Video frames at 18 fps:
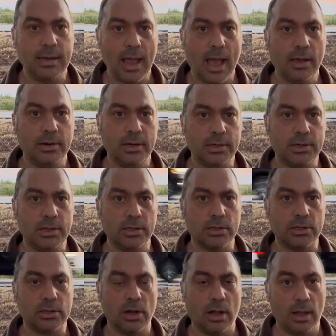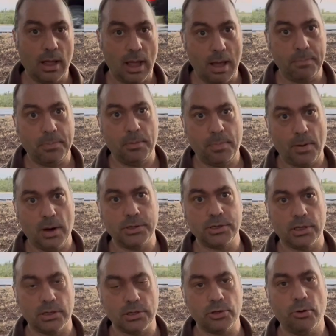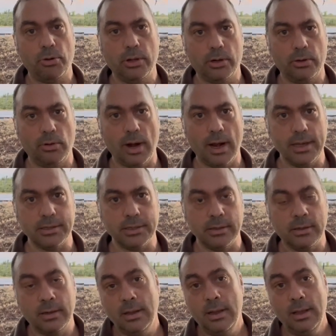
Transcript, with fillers: down into the upper parts of the soil horizon.